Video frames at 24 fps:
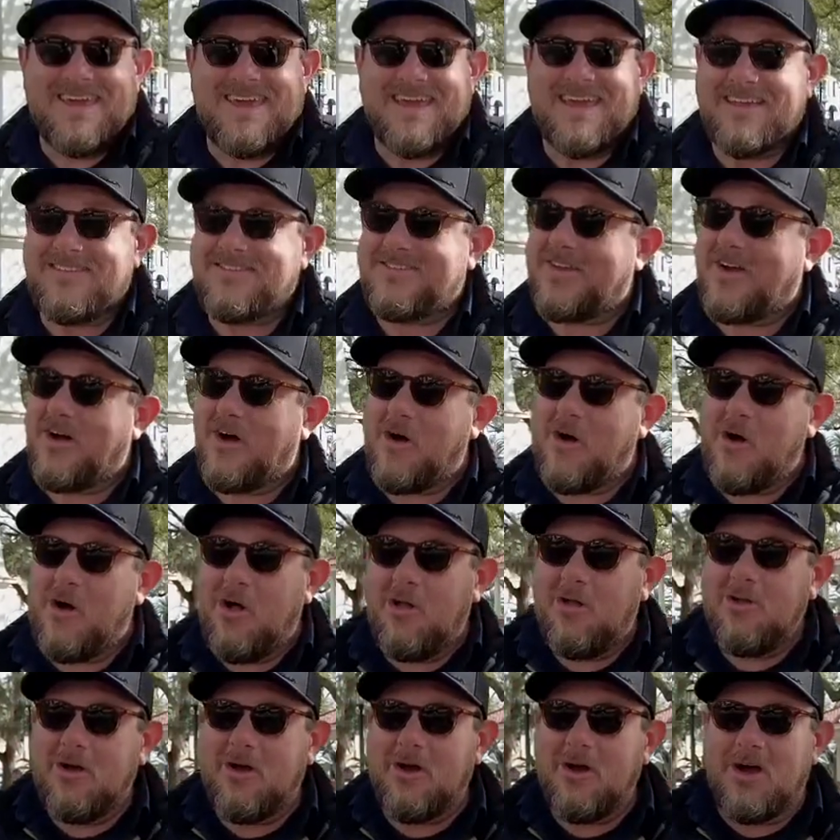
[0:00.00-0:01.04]
It's
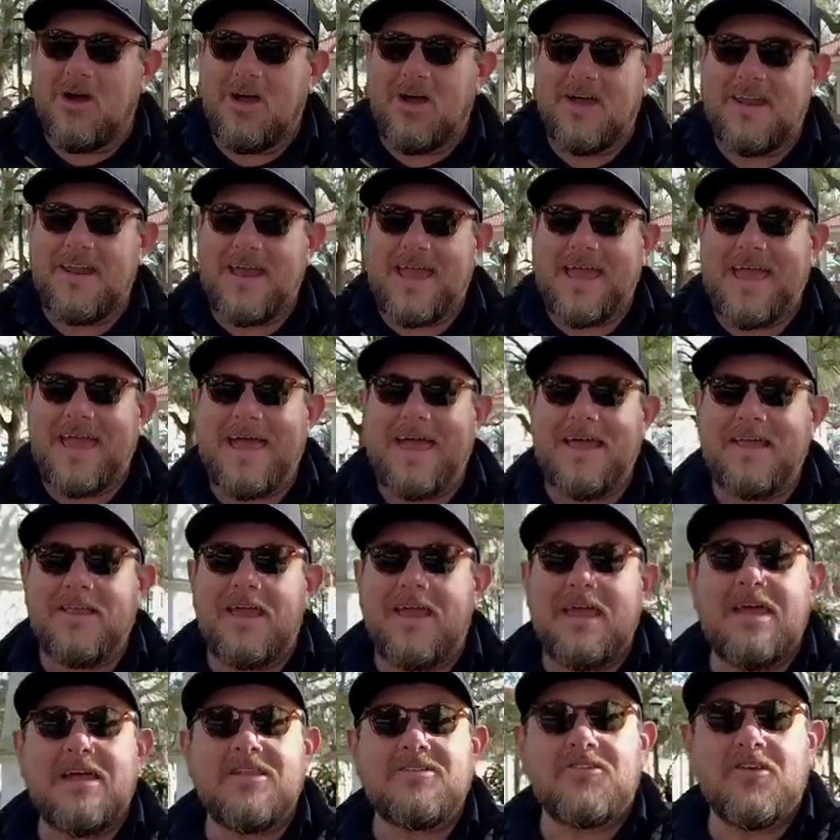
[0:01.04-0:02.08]
all good and
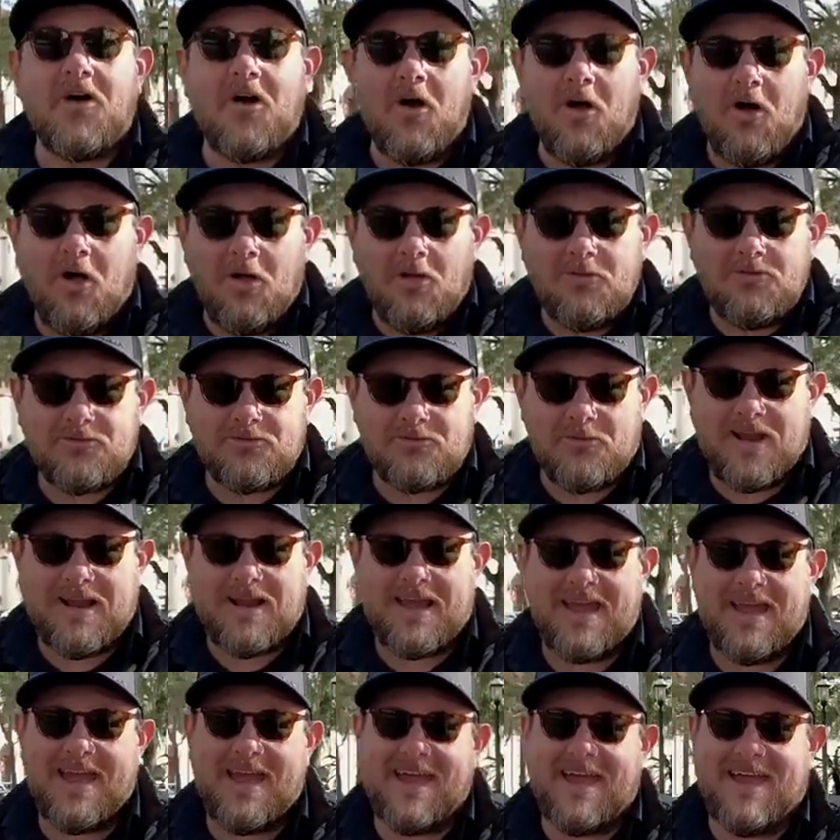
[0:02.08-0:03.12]
it's all straight
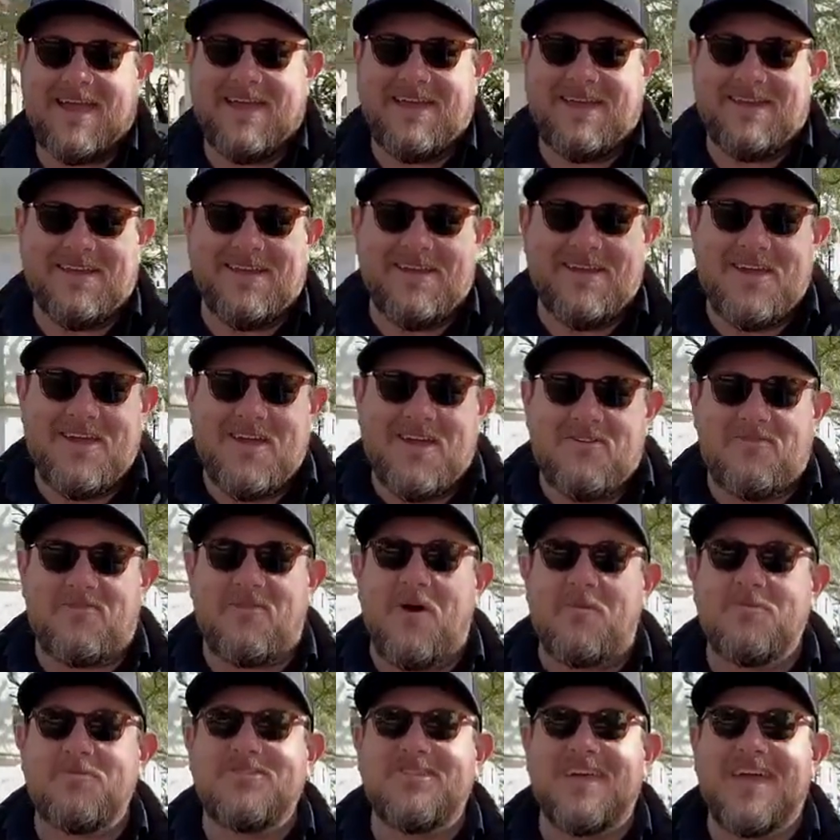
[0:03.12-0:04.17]
ahead
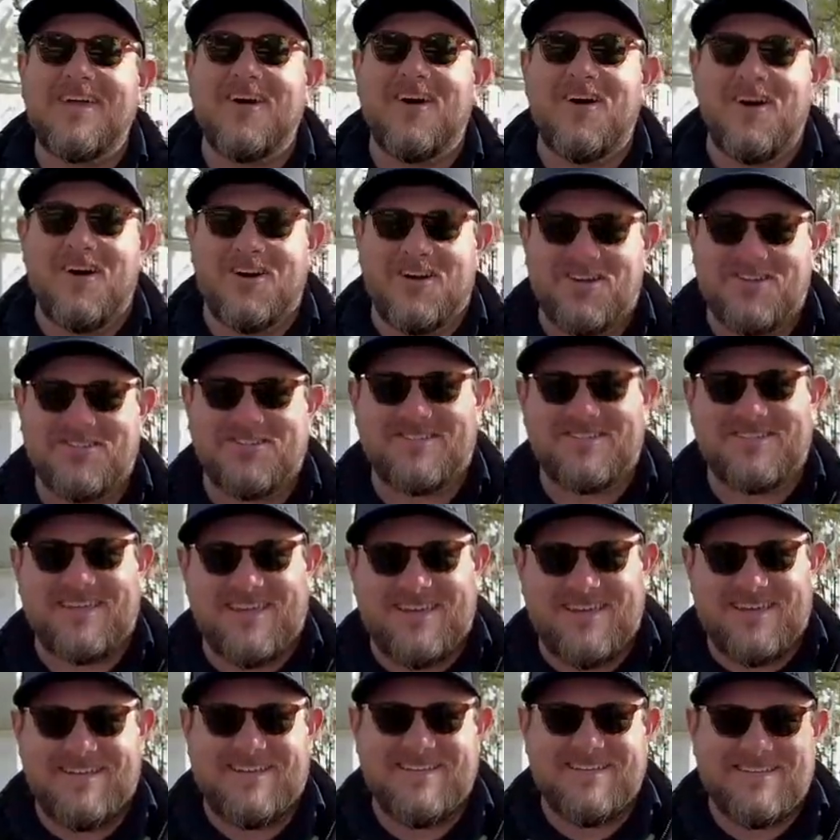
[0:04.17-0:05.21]
from St.
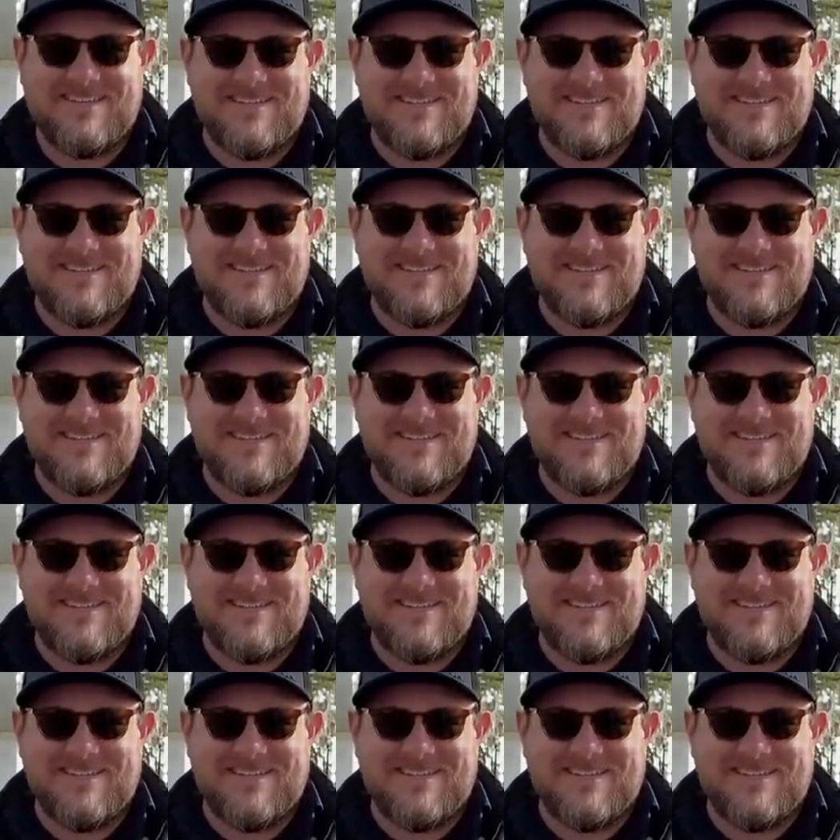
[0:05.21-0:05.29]
Augustine.